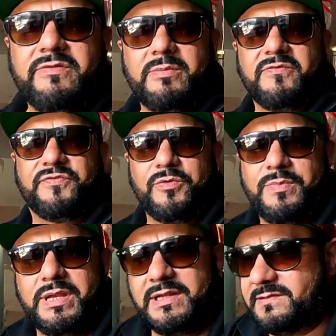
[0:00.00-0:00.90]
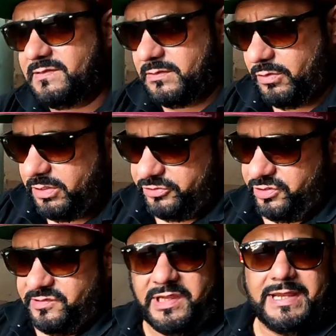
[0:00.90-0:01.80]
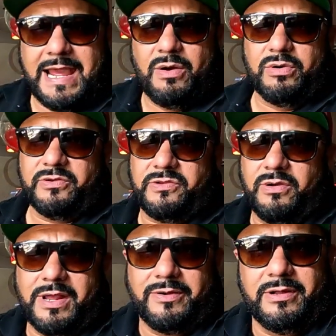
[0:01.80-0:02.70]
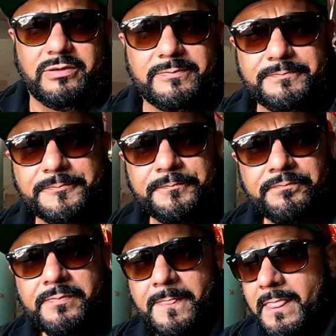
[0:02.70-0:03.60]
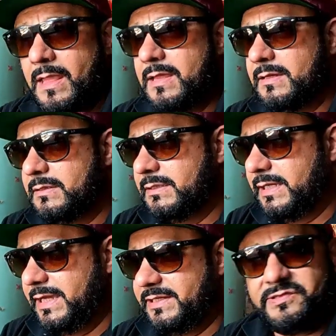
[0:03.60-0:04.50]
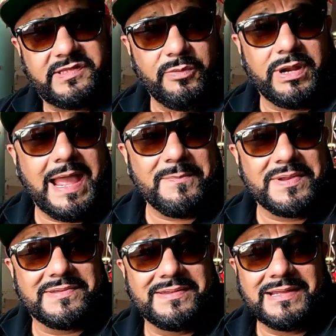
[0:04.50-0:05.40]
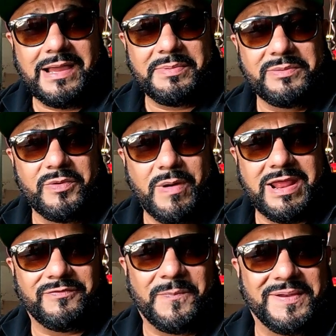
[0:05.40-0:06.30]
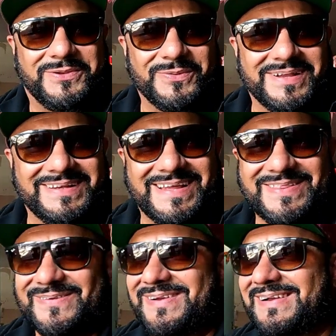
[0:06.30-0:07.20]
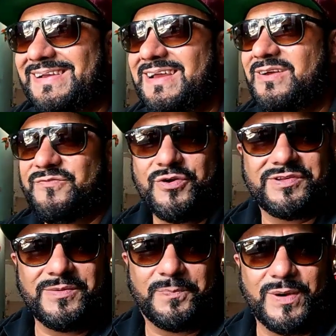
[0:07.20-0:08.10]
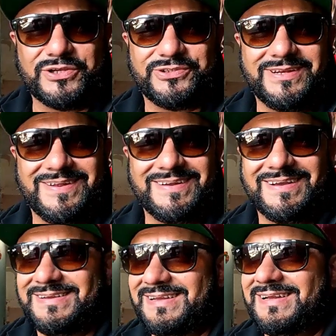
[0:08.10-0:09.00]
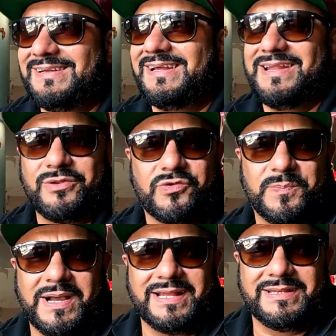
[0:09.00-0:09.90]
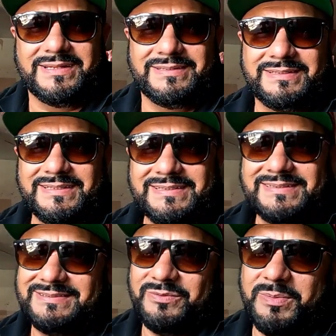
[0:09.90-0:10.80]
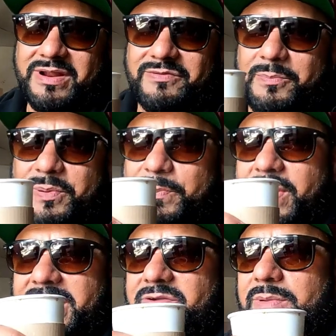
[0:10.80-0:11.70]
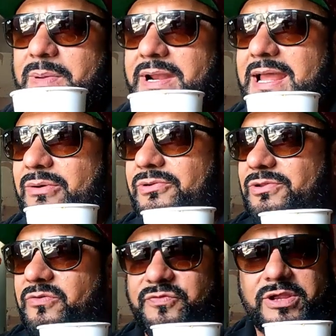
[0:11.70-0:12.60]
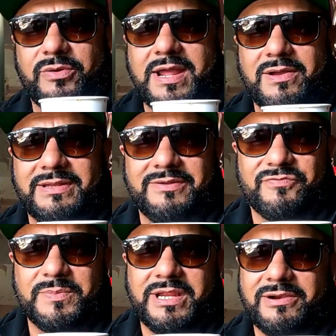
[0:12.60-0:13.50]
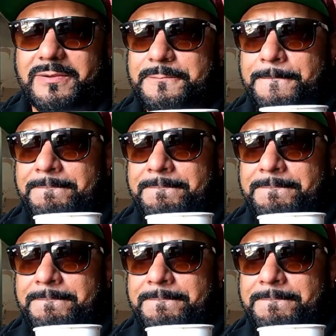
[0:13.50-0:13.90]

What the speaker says: giving them a few minutes, or I should say an hour or so, I don't know, and see what happens. I mean, we might have to be doing another first impression on another spot. So I'll probably give them about an hour or so, figure it out, and then from there,